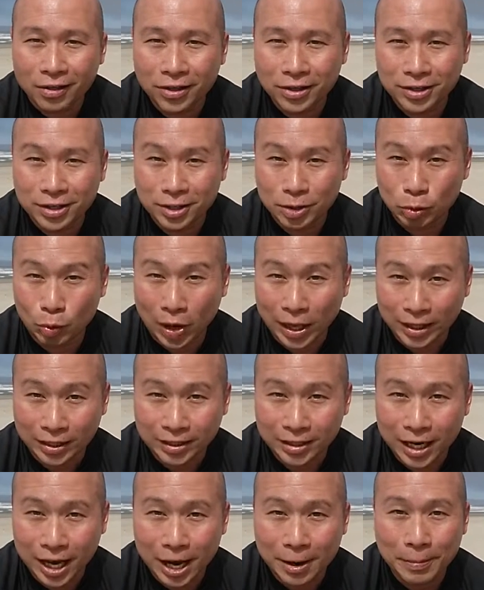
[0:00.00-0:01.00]
this is
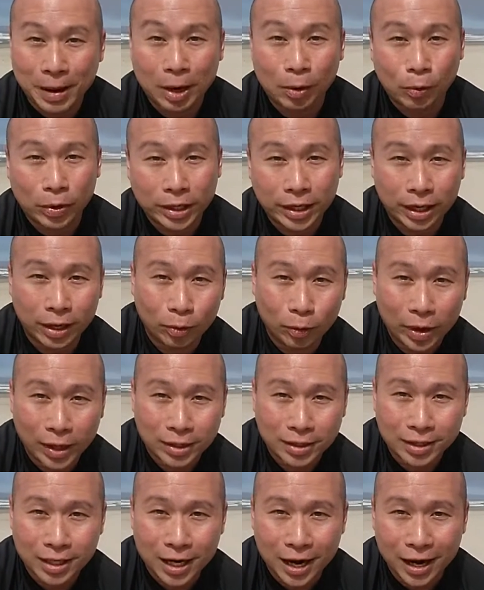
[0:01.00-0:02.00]
Wednesday, my weekend
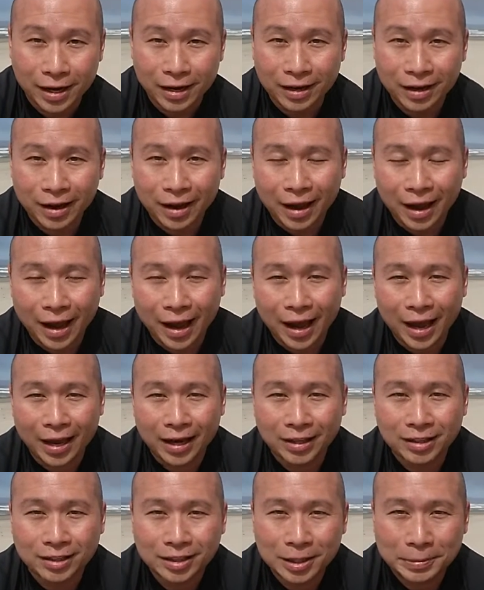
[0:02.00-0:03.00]
Wednesday,
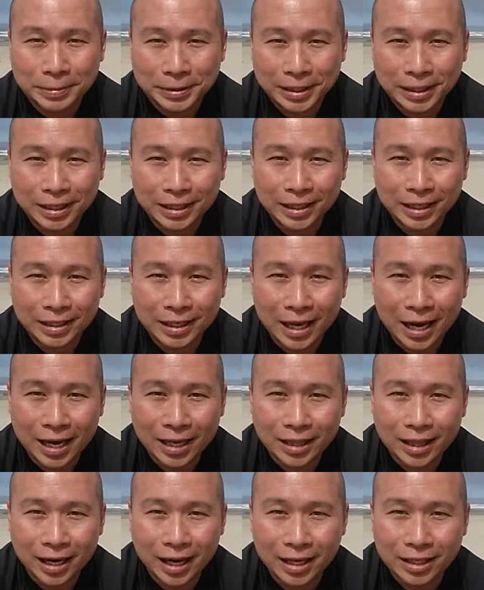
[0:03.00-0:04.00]
and it's typically the
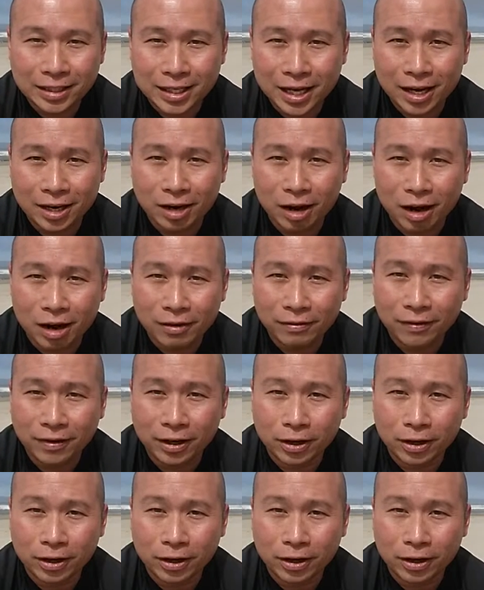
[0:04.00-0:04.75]
day that I take off.